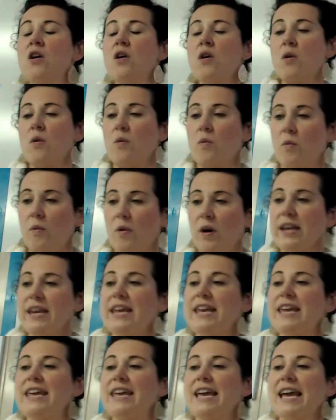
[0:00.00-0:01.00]
1
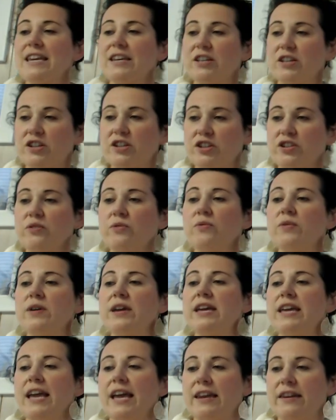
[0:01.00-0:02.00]
E and a, 2
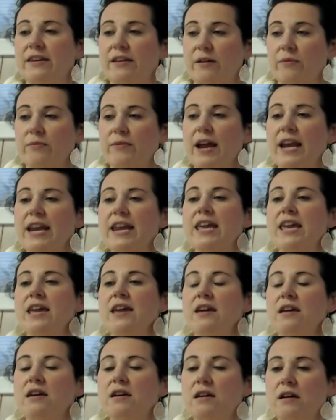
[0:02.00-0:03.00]
E and a,
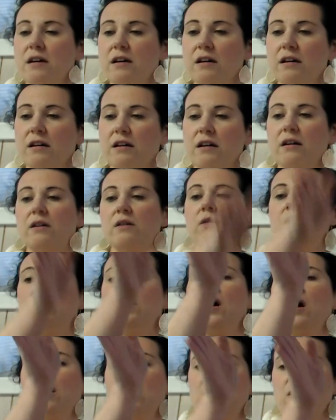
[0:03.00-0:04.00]
ready, go.
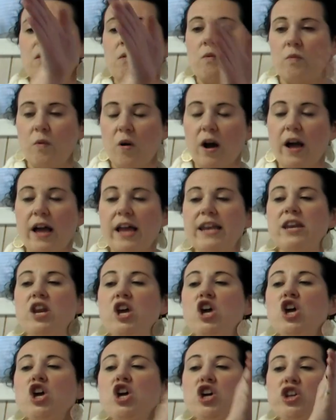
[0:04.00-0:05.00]
1,
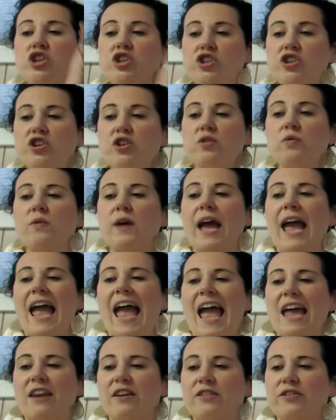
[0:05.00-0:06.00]
2,
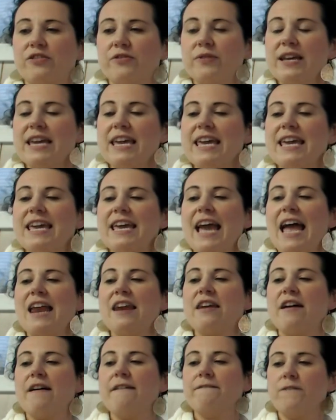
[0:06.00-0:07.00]
and 3 E
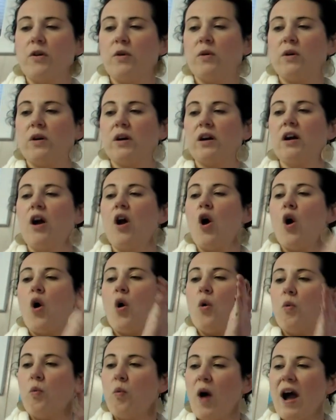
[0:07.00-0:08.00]
and a, 4.
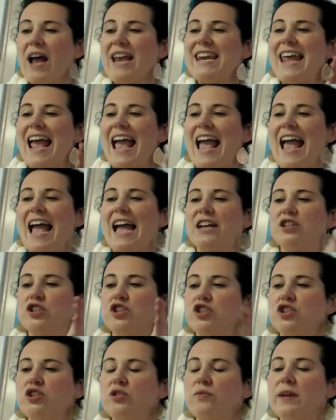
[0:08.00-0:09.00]
1 and
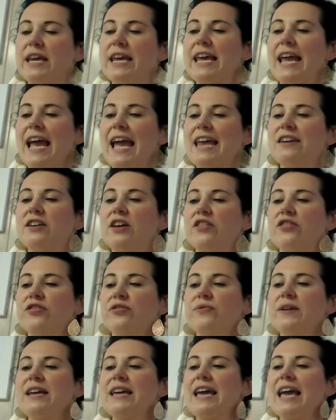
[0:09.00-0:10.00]
2 E and a,
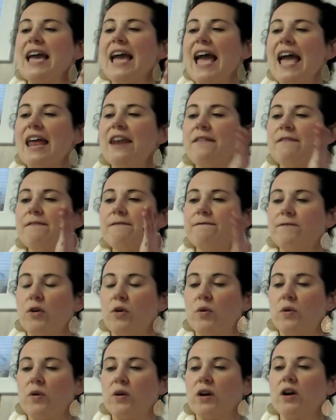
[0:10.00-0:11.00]
3 and
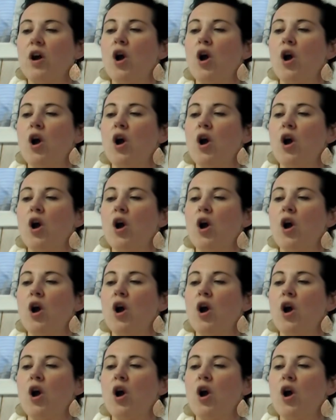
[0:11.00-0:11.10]
4.